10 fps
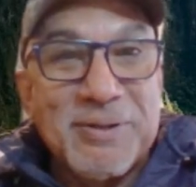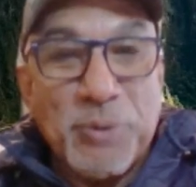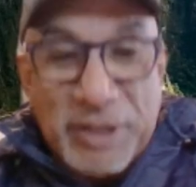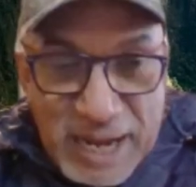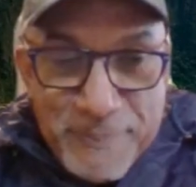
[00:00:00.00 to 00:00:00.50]

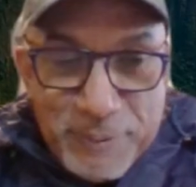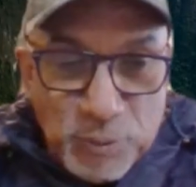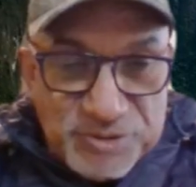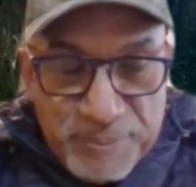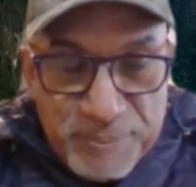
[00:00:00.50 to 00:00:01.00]
What happened
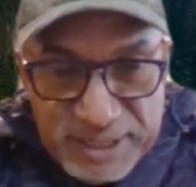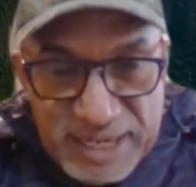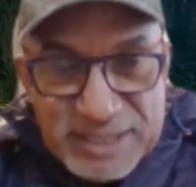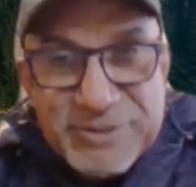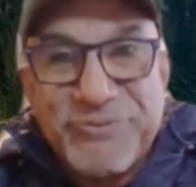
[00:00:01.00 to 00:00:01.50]
was I
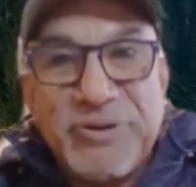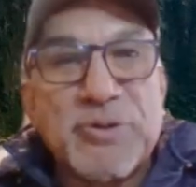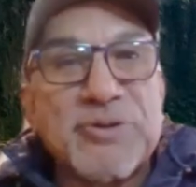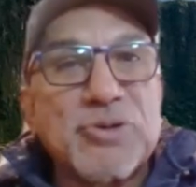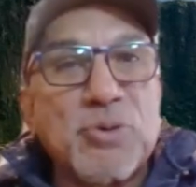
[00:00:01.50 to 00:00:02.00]
began to
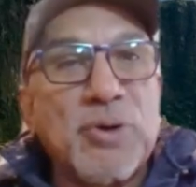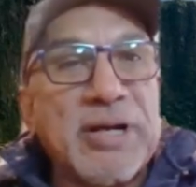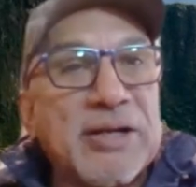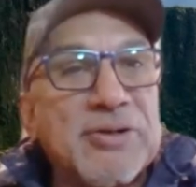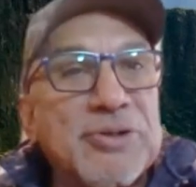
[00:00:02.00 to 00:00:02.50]
focus on
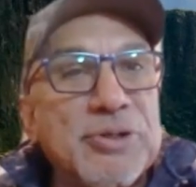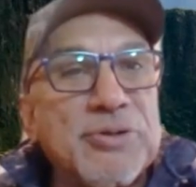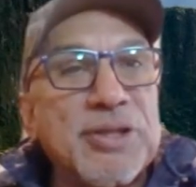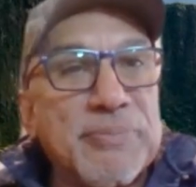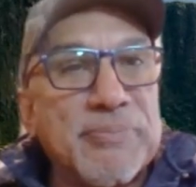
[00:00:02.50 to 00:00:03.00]
what I could
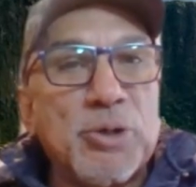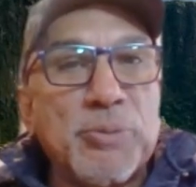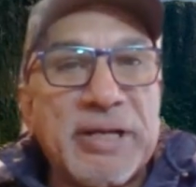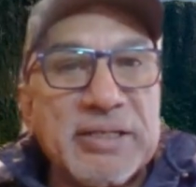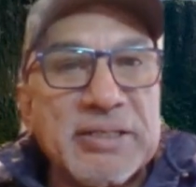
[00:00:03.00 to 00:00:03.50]
do in the
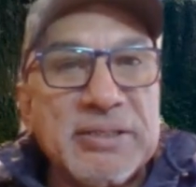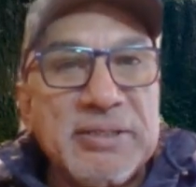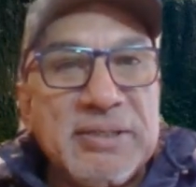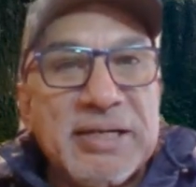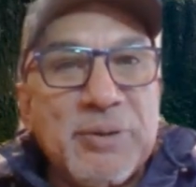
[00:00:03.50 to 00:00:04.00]
moment.
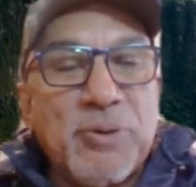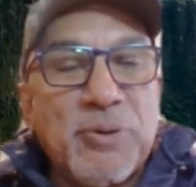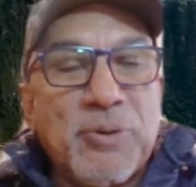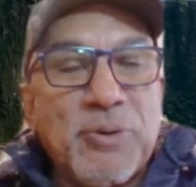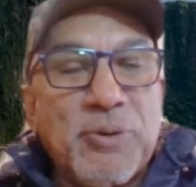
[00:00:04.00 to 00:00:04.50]
And
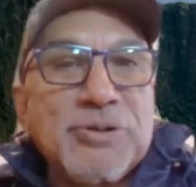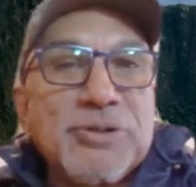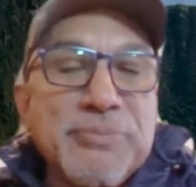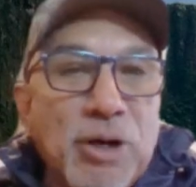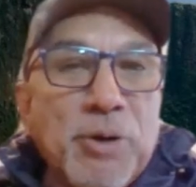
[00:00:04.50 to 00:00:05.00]
what I could do
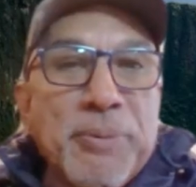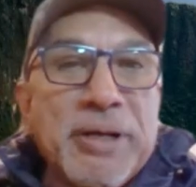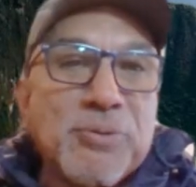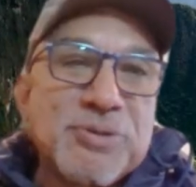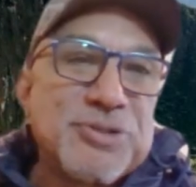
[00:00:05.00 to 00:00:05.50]
in the
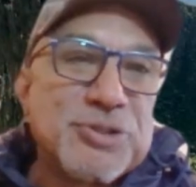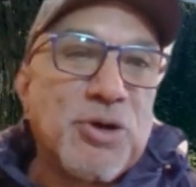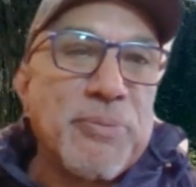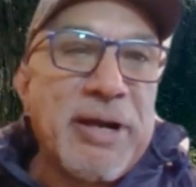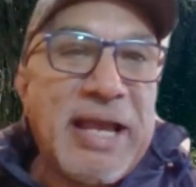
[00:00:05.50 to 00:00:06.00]
moment was
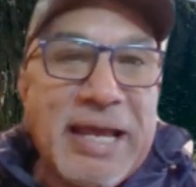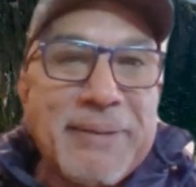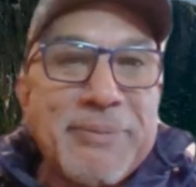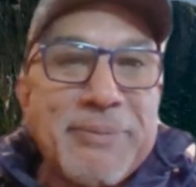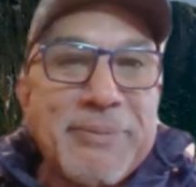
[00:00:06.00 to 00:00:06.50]
enjoy my
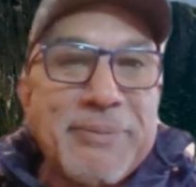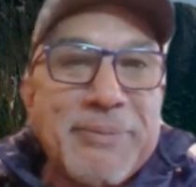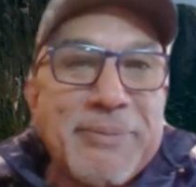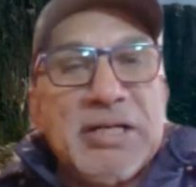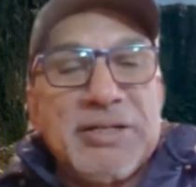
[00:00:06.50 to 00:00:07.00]
animals,
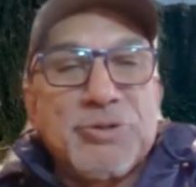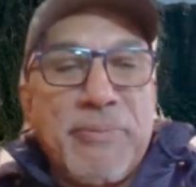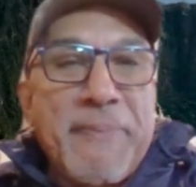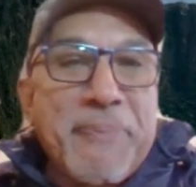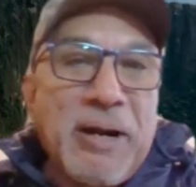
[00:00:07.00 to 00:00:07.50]

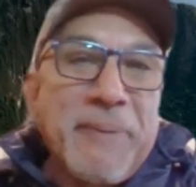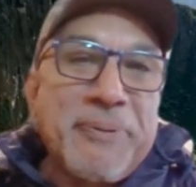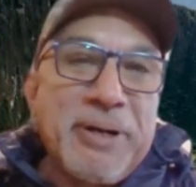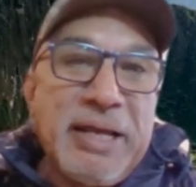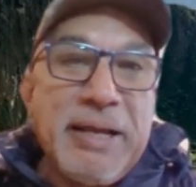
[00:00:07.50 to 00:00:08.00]
enjoy my
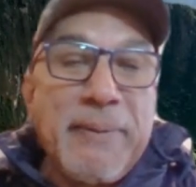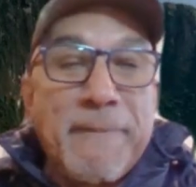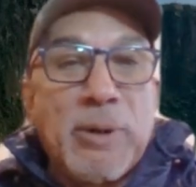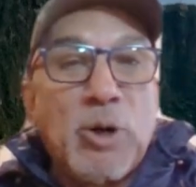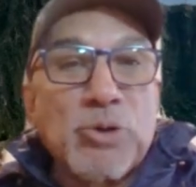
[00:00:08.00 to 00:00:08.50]
property,
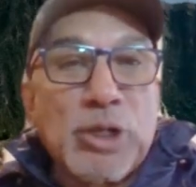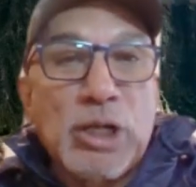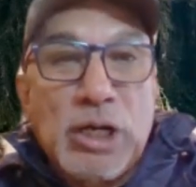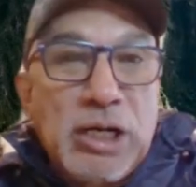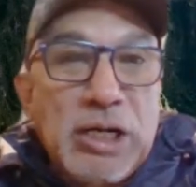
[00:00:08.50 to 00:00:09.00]
mow the
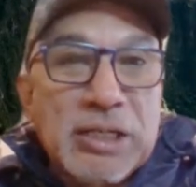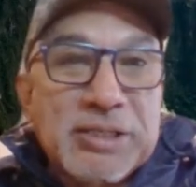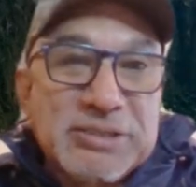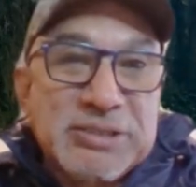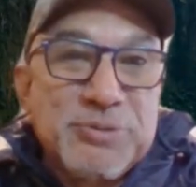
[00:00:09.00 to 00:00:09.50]
lawn
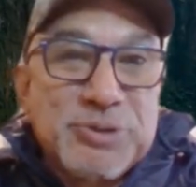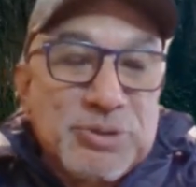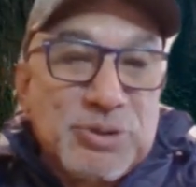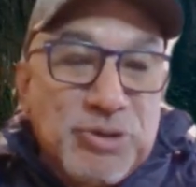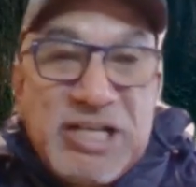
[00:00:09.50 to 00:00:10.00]
because it
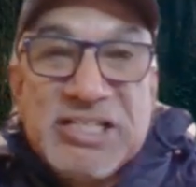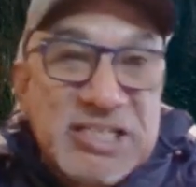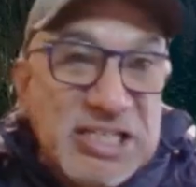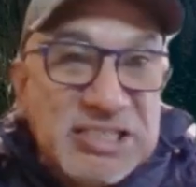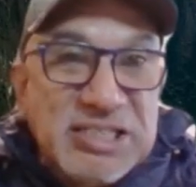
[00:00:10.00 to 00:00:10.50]
was green
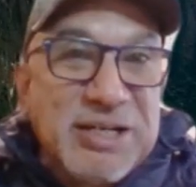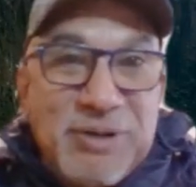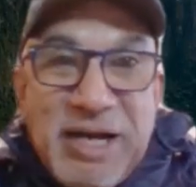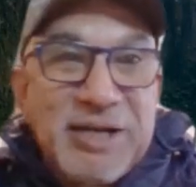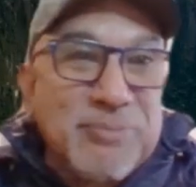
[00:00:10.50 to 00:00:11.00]
season and
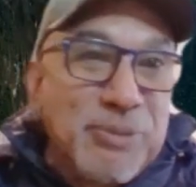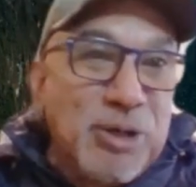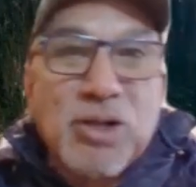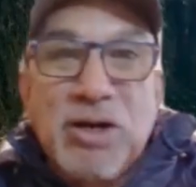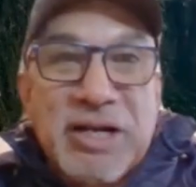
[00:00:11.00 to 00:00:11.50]
I had to
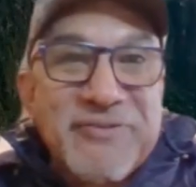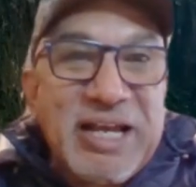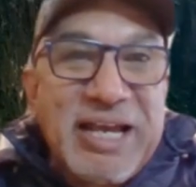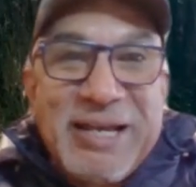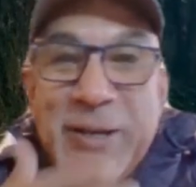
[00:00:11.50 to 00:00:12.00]
mow the lawn every
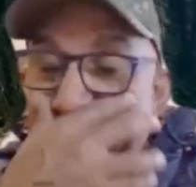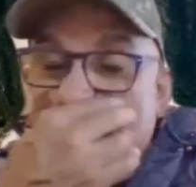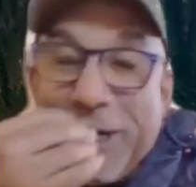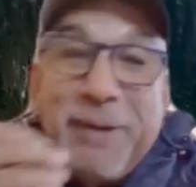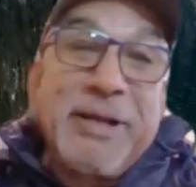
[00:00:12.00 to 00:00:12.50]
day.
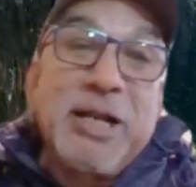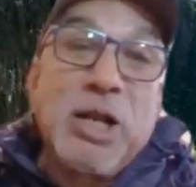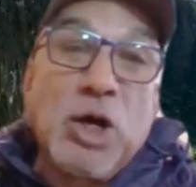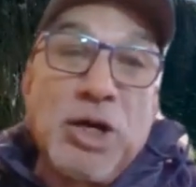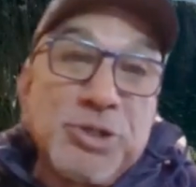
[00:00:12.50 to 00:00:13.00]
And I mean a
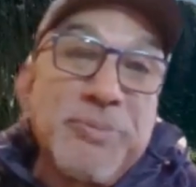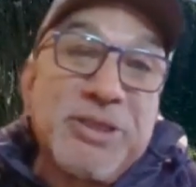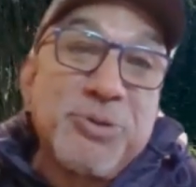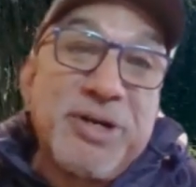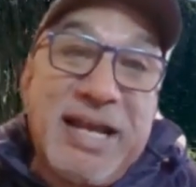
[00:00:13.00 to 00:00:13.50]
lot. It took me
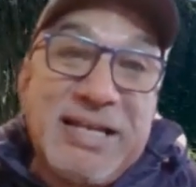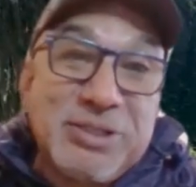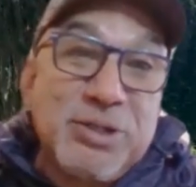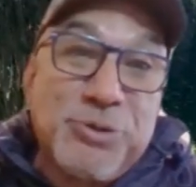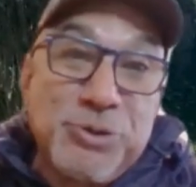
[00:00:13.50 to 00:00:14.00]
three days to
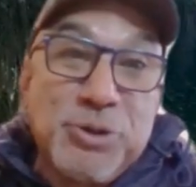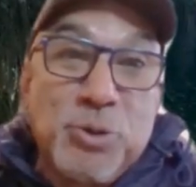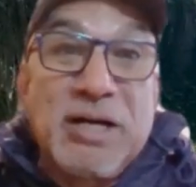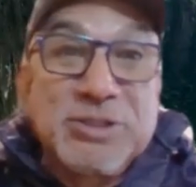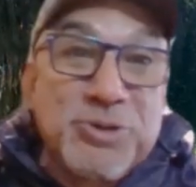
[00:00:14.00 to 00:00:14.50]
go through it
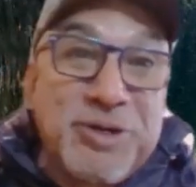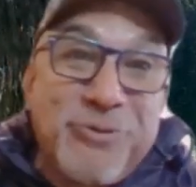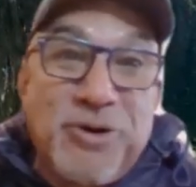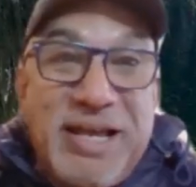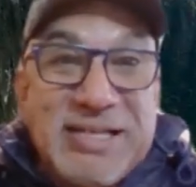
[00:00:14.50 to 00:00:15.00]
once, three,
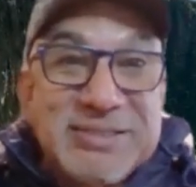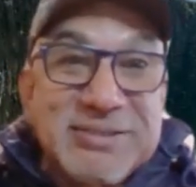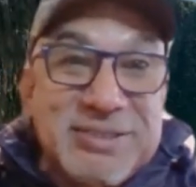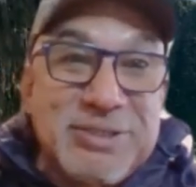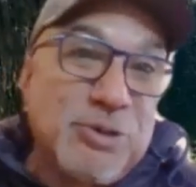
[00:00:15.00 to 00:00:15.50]
four days
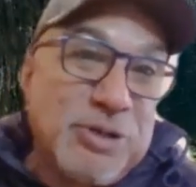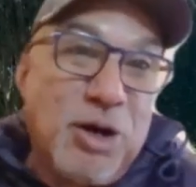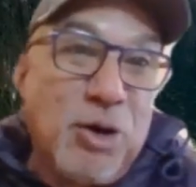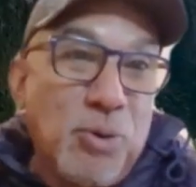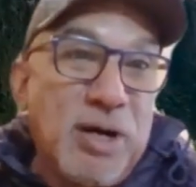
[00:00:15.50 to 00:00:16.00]
to do it
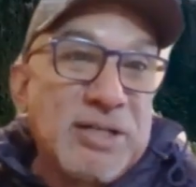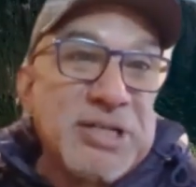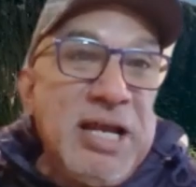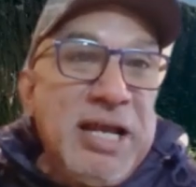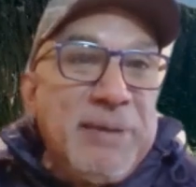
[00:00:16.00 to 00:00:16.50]
all once.
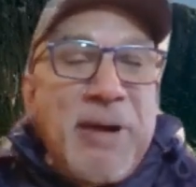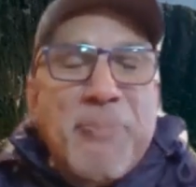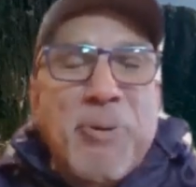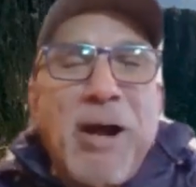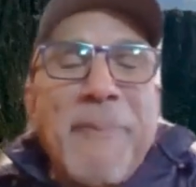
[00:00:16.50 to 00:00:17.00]
And my
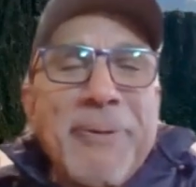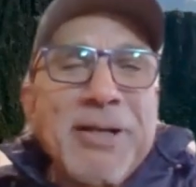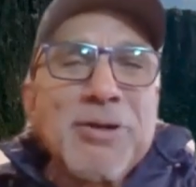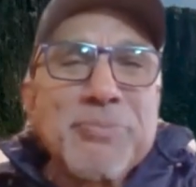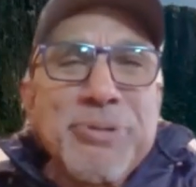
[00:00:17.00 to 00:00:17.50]
property
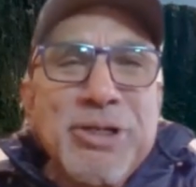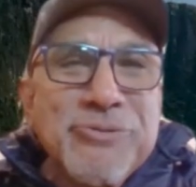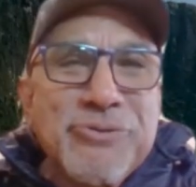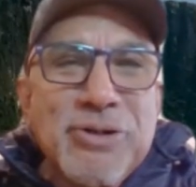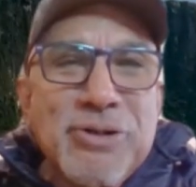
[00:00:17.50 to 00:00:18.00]
looked
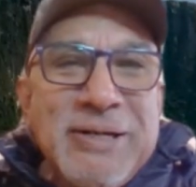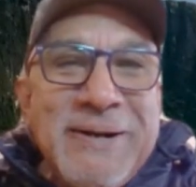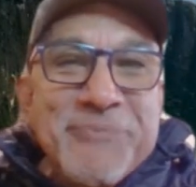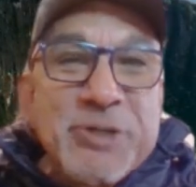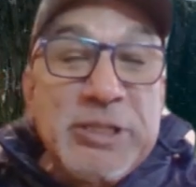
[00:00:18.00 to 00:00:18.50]
beautiful.
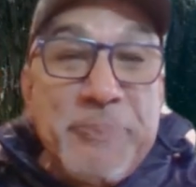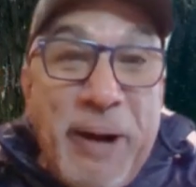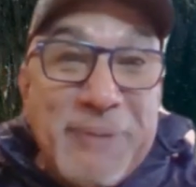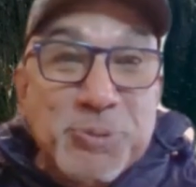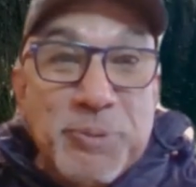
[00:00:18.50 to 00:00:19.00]
Then the
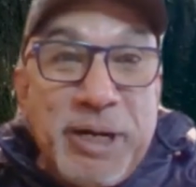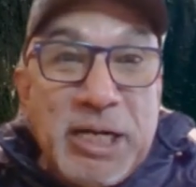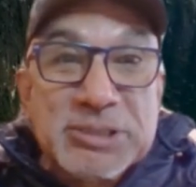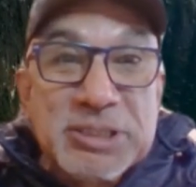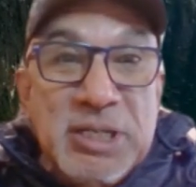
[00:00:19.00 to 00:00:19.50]
pipes would bust.